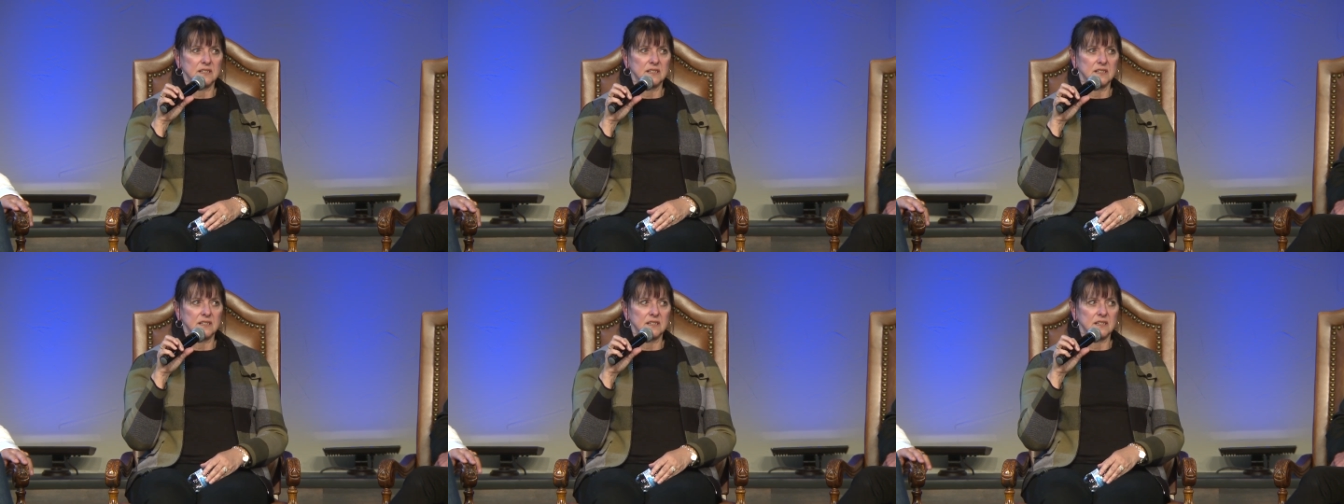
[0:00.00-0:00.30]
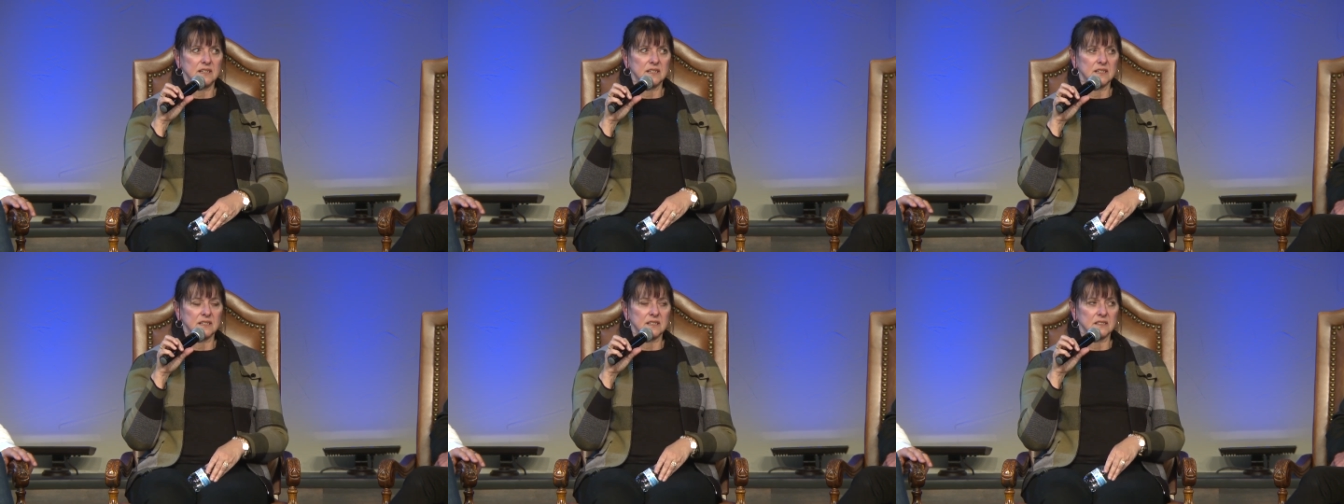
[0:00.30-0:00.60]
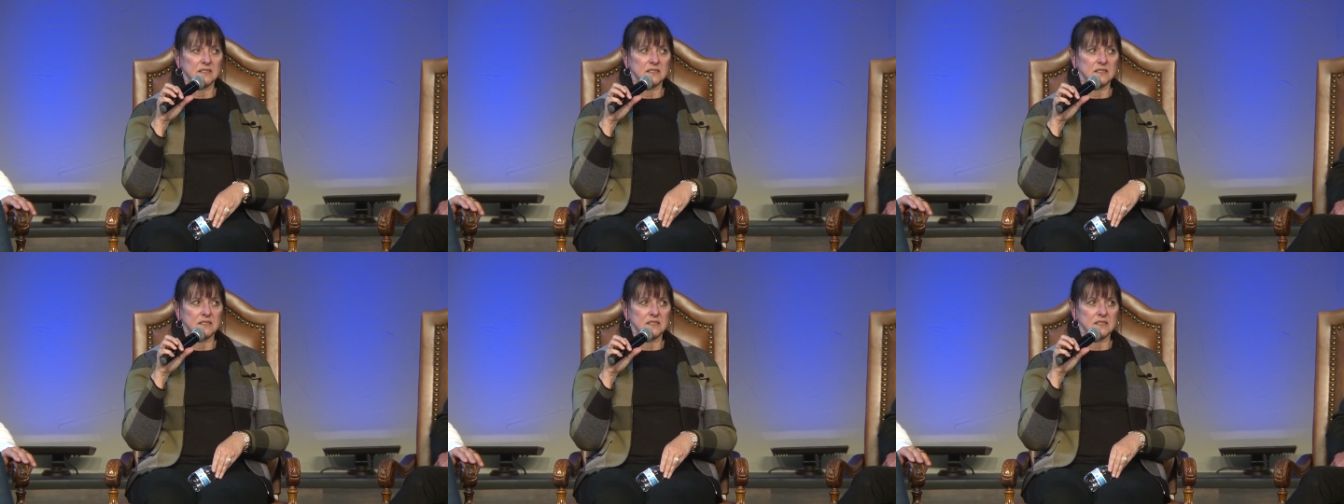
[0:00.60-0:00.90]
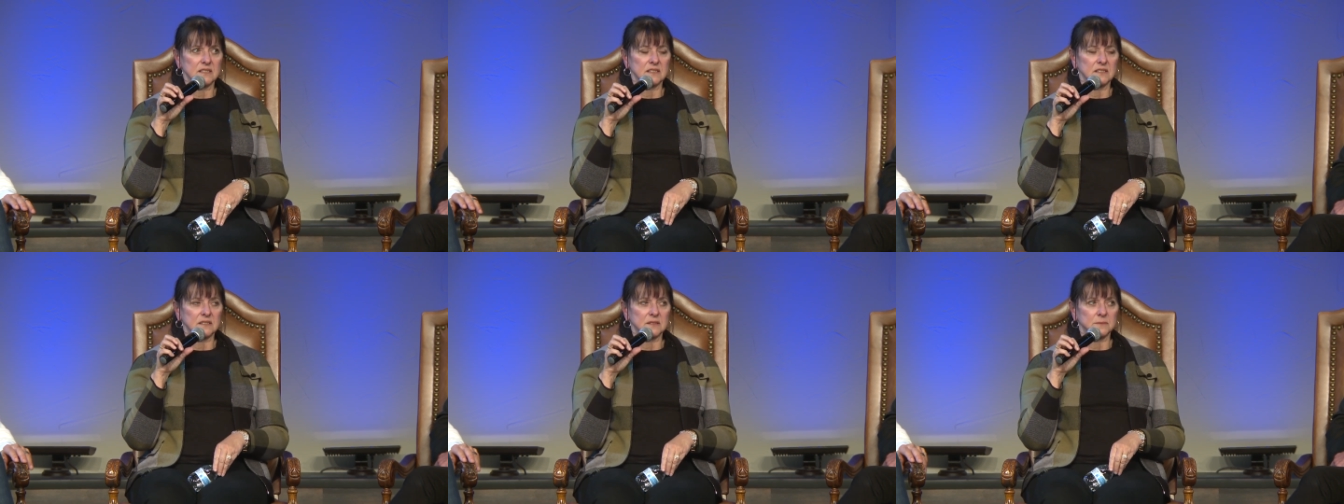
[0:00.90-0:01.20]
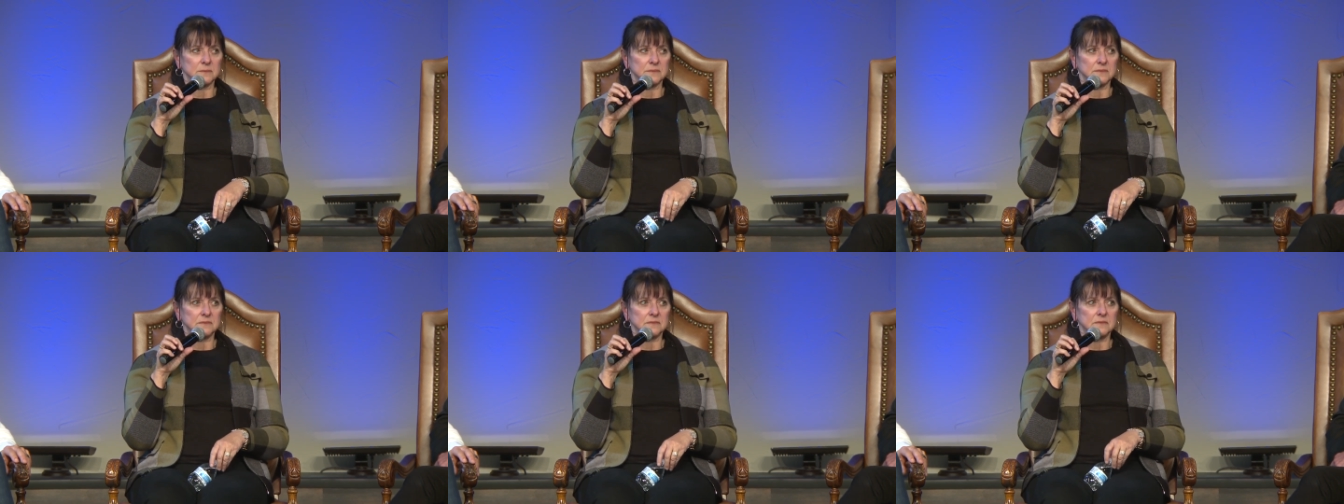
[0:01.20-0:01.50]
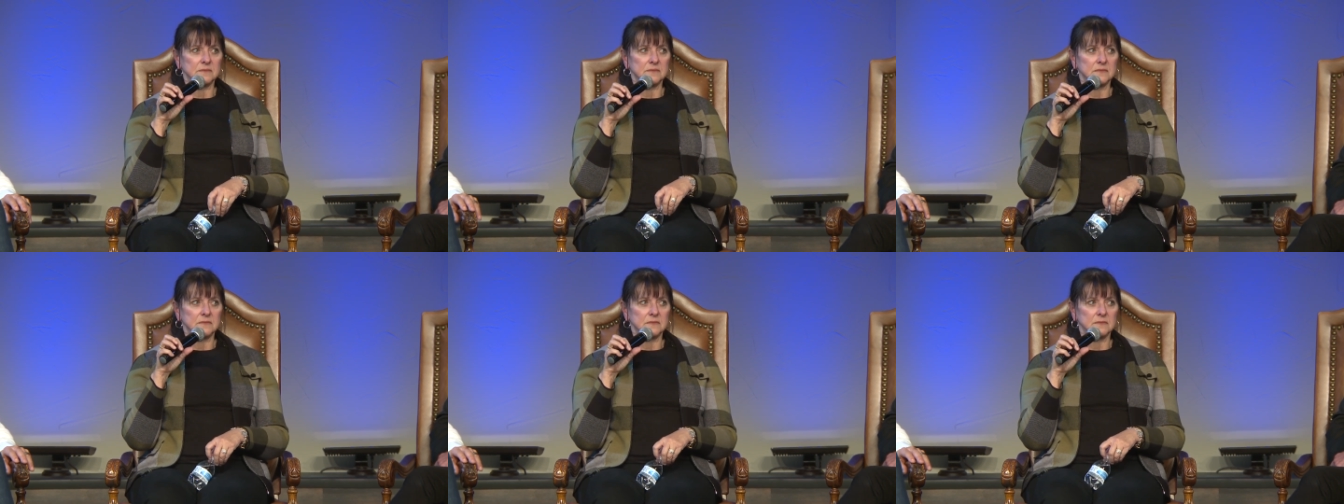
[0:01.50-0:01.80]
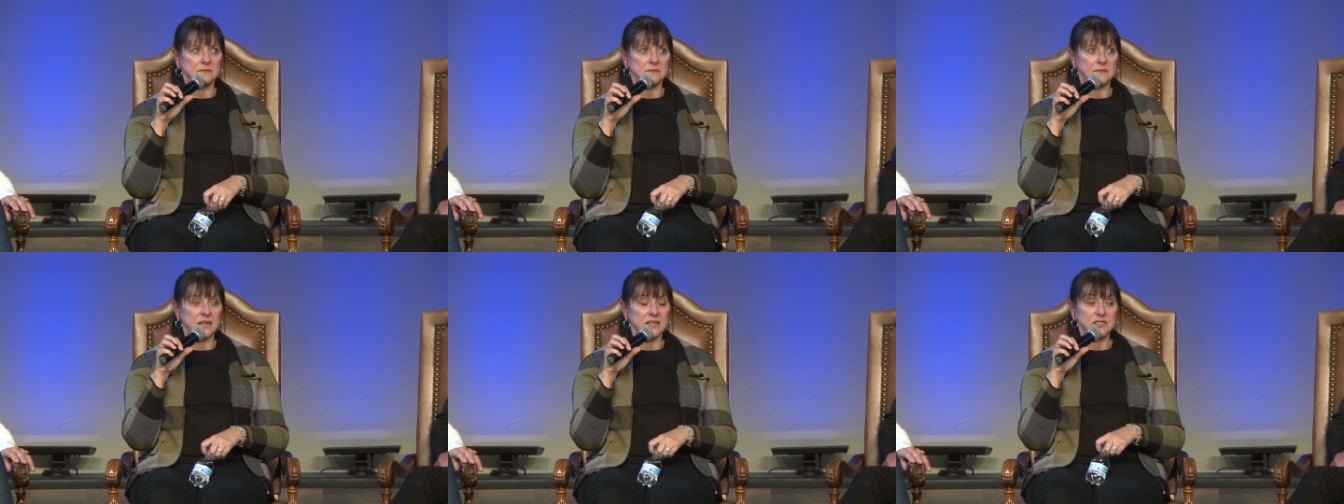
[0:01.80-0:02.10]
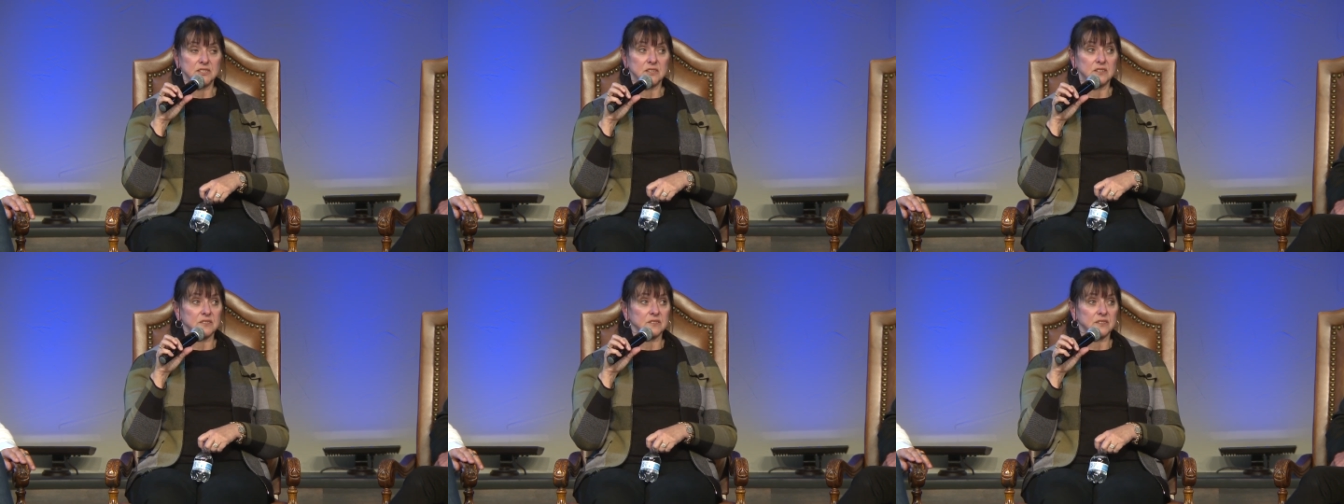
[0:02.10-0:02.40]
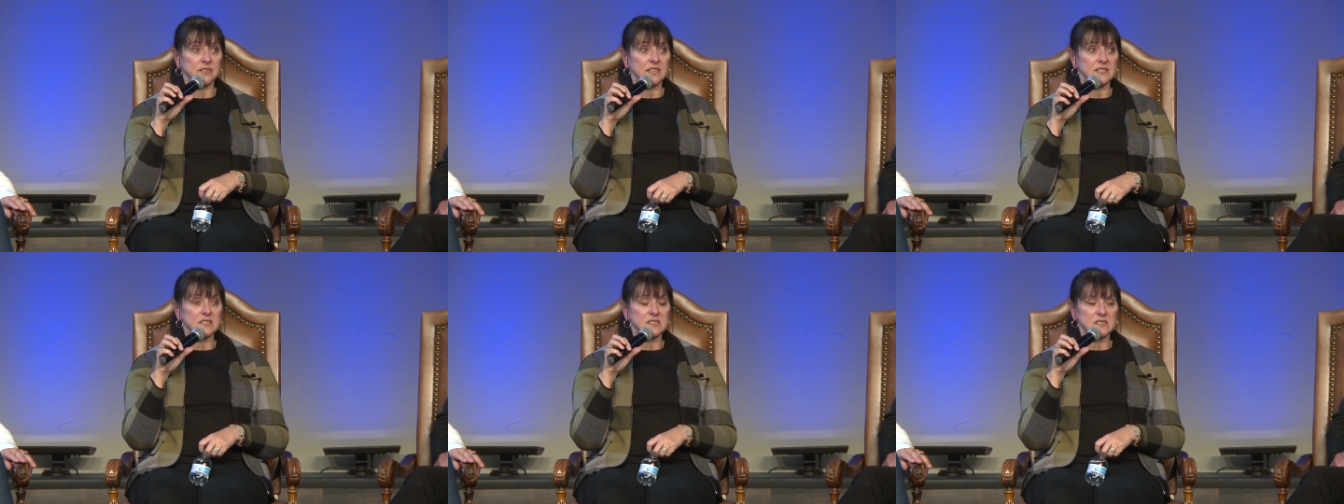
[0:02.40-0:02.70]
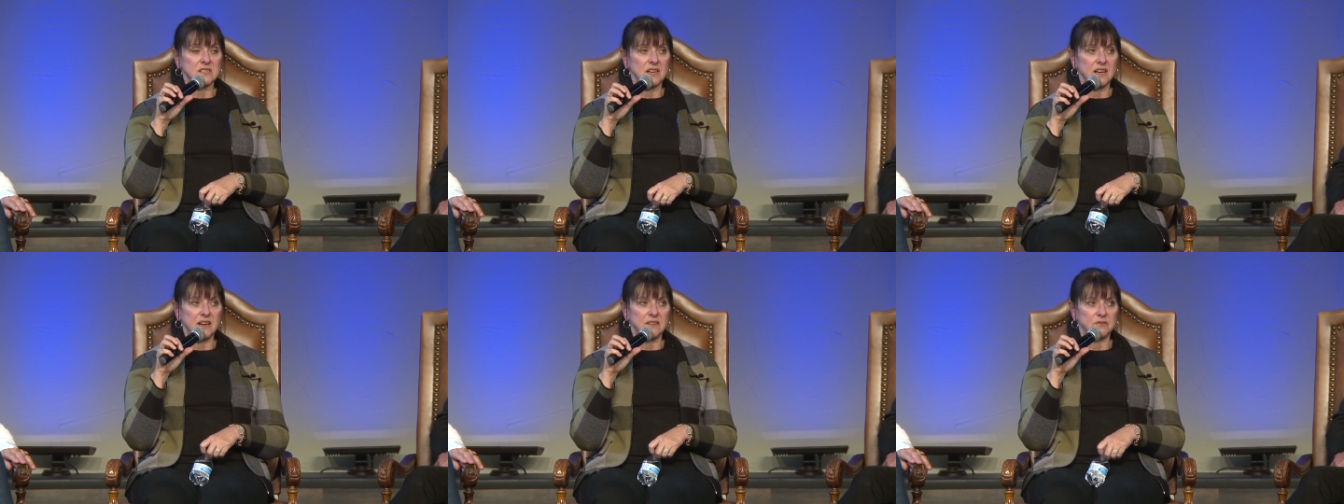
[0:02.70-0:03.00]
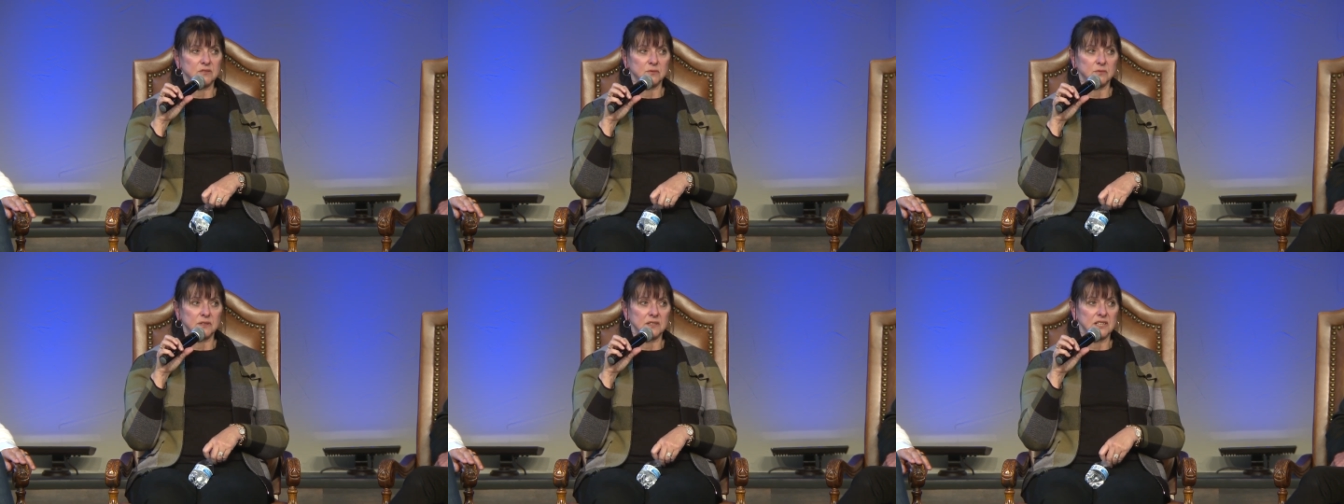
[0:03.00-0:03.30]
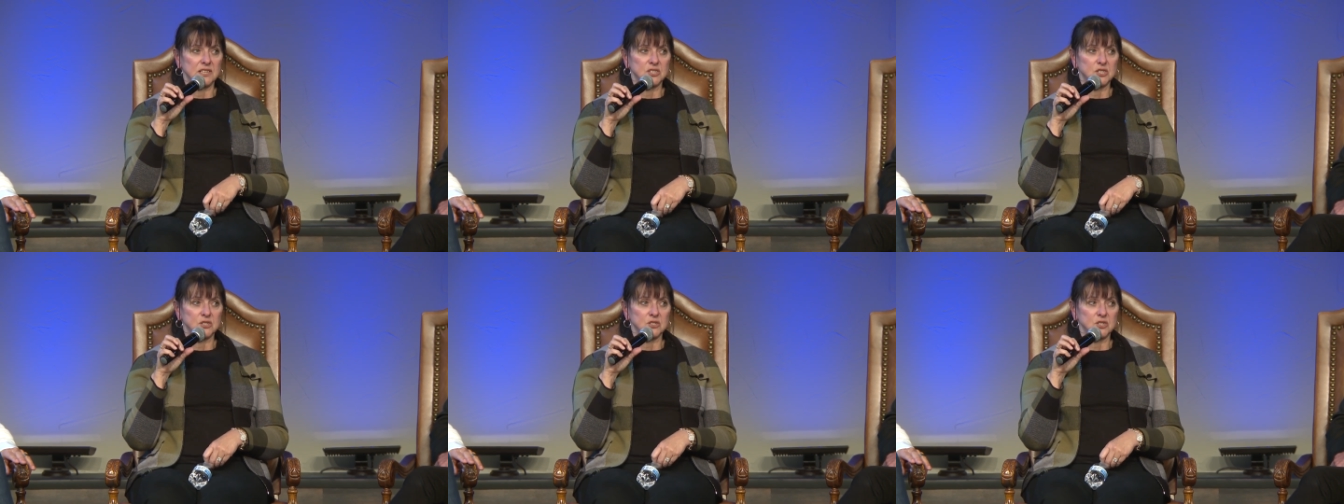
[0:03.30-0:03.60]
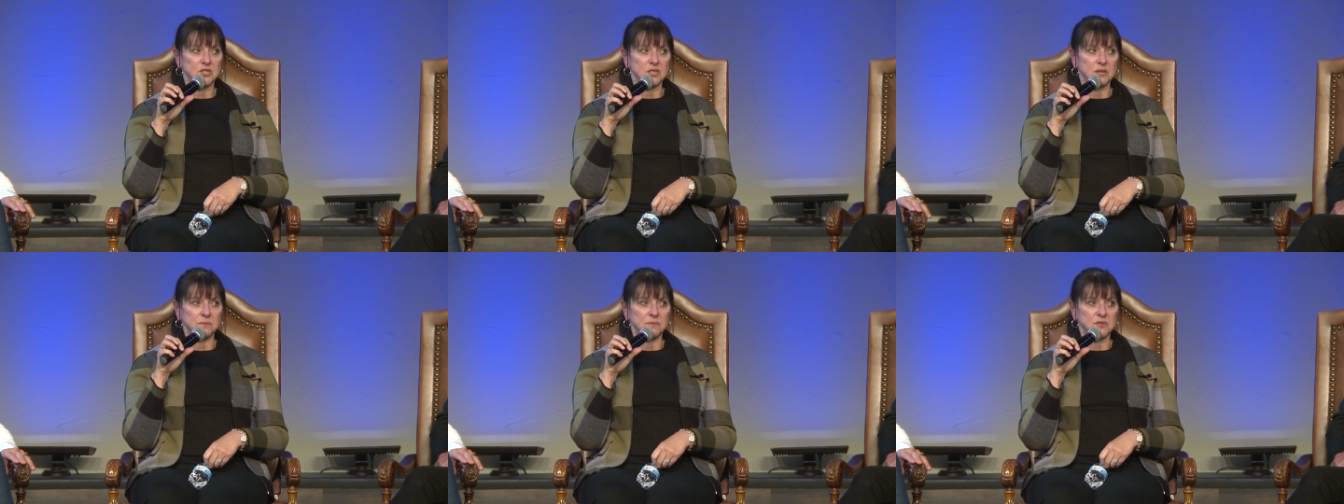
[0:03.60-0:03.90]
And my daughter gets to have a relationship.